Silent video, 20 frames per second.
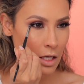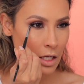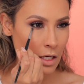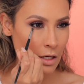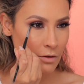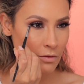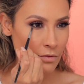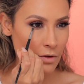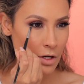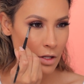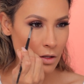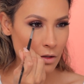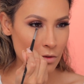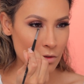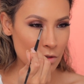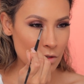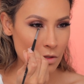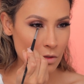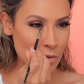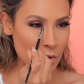and I follow
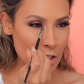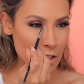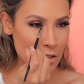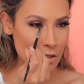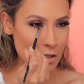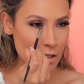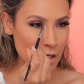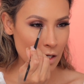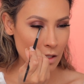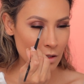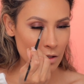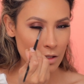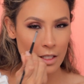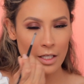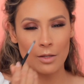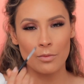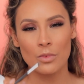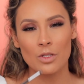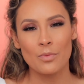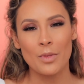the squint so that I look
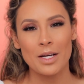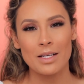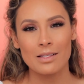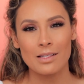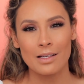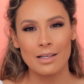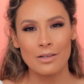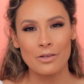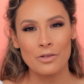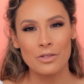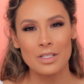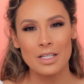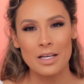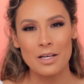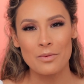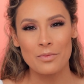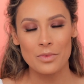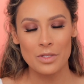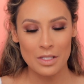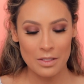like I'm smizing at all
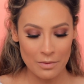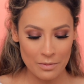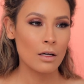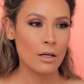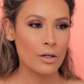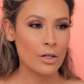times.